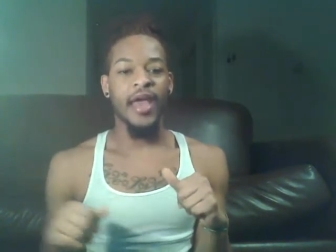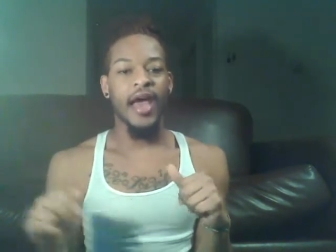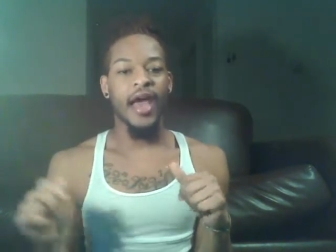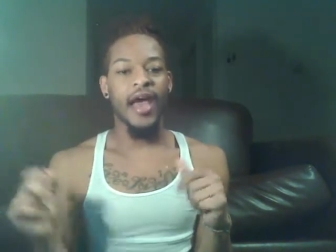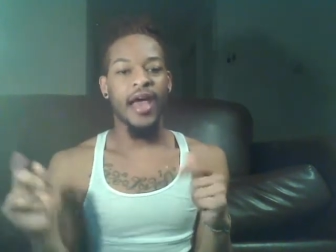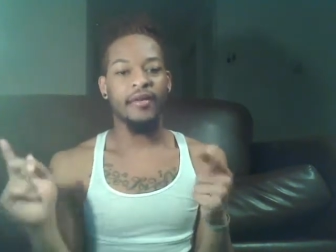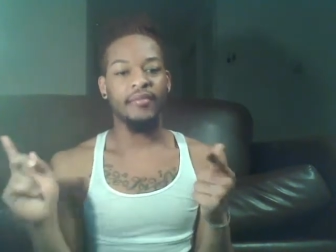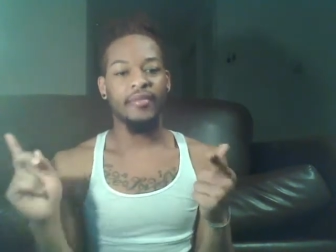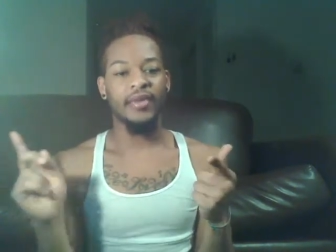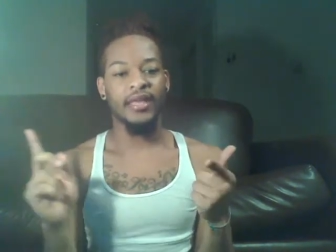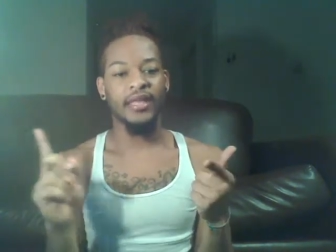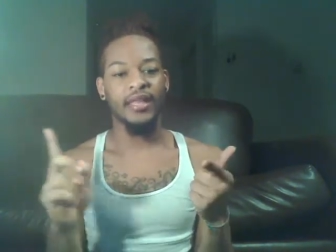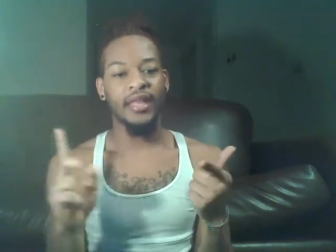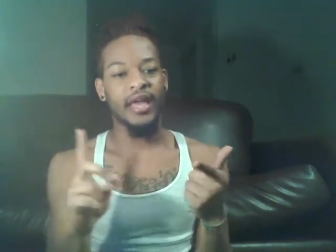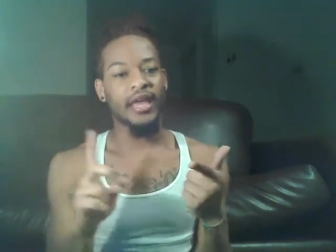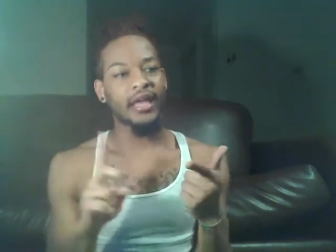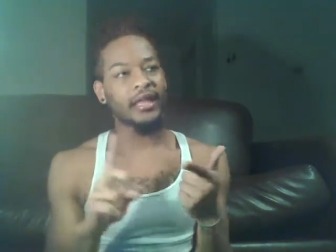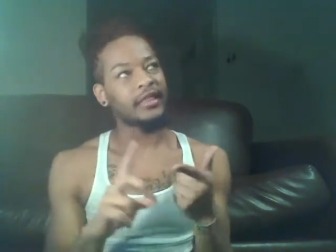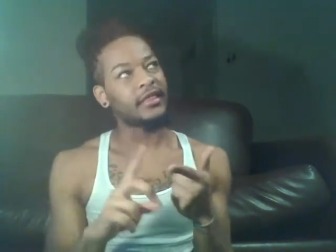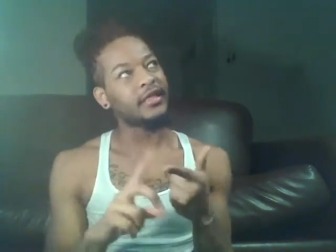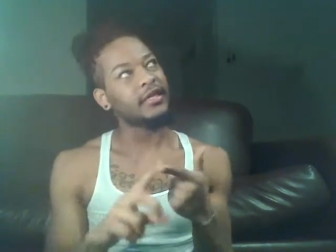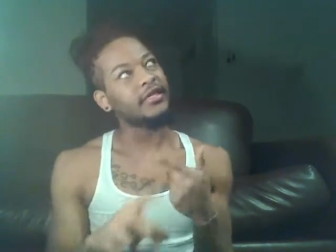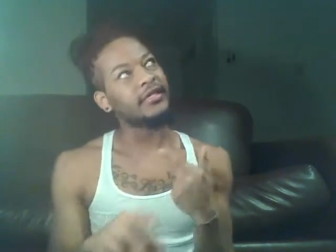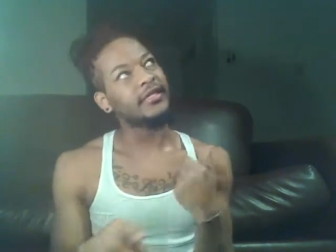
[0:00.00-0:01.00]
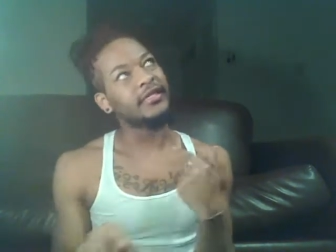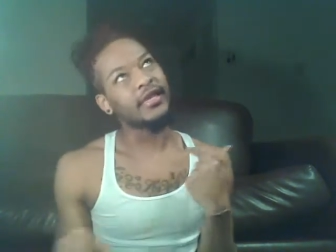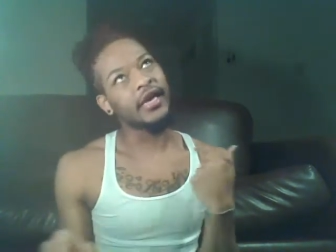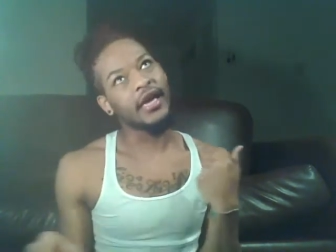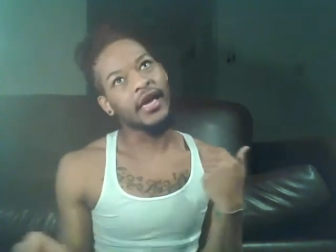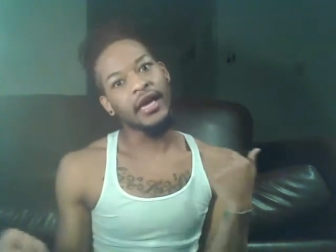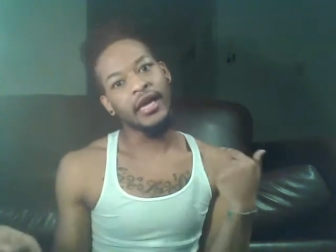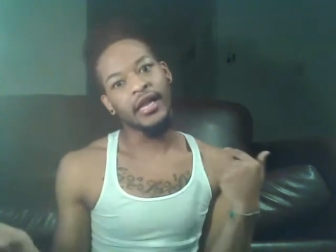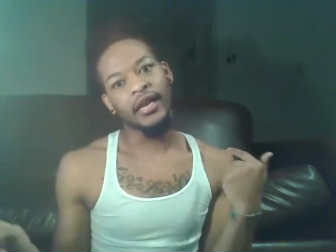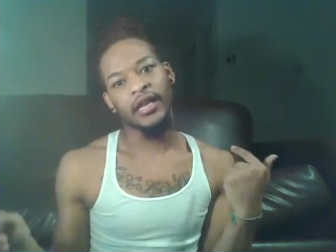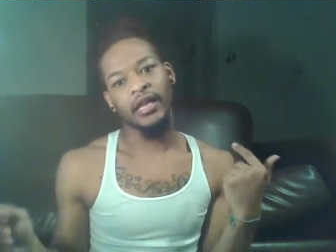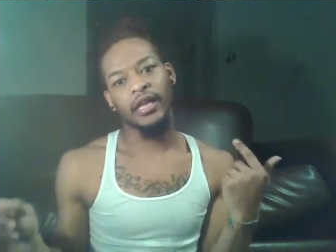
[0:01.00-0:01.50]
I mean, like the
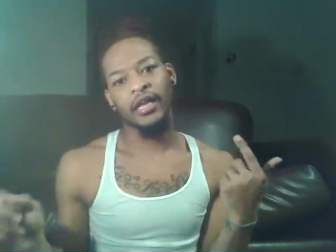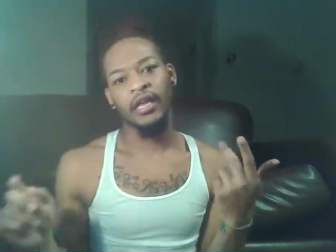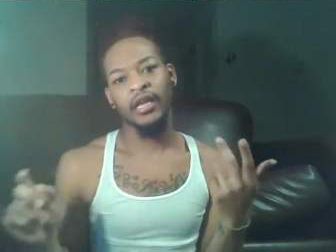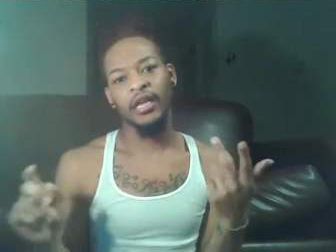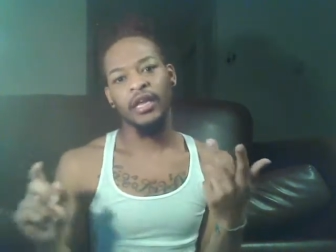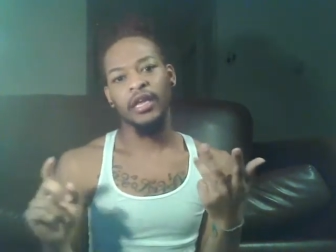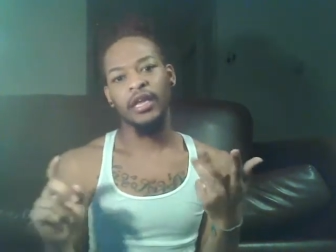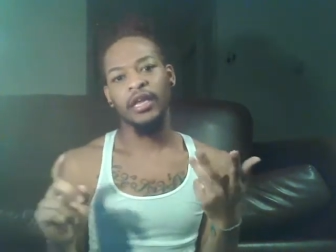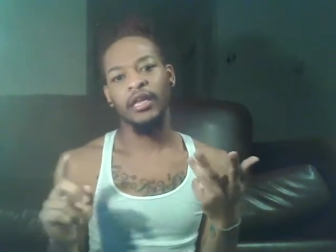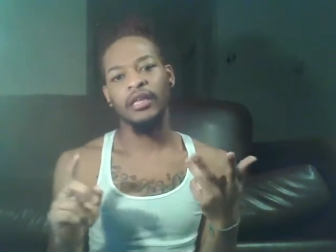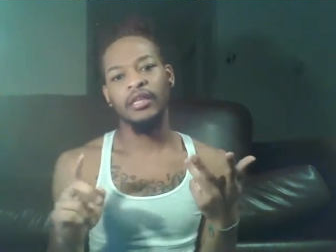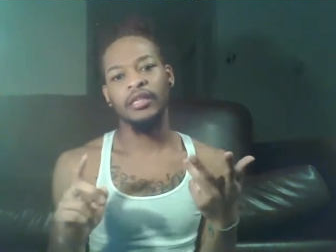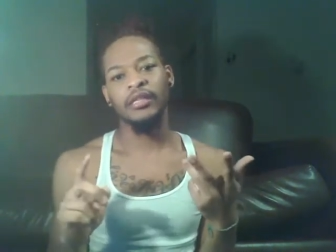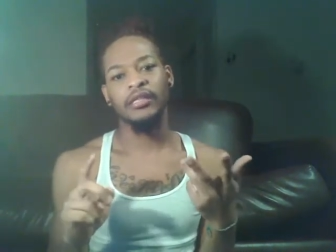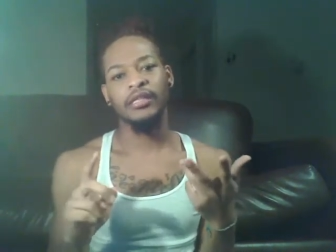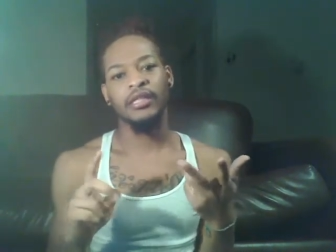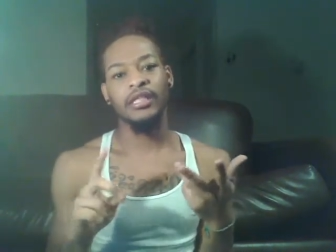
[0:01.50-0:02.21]
dating,